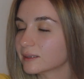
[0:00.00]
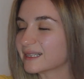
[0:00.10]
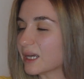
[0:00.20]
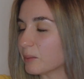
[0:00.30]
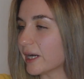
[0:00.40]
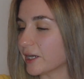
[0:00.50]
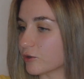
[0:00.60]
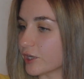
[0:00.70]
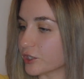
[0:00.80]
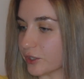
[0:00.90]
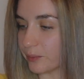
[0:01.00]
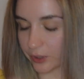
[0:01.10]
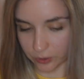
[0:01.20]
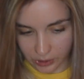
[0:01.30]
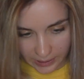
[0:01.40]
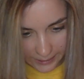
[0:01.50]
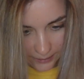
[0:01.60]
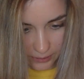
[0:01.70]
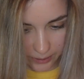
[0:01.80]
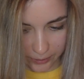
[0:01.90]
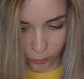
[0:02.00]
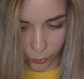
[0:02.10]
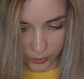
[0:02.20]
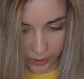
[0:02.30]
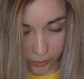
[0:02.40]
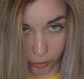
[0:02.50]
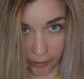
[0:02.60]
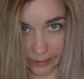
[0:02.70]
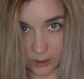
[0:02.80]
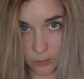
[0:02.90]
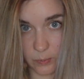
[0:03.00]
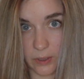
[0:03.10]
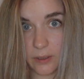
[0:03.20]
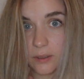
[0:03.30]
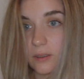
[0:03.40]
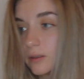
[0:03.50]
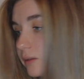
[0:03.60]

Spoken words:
some hydration, because the ends tend to be the driest part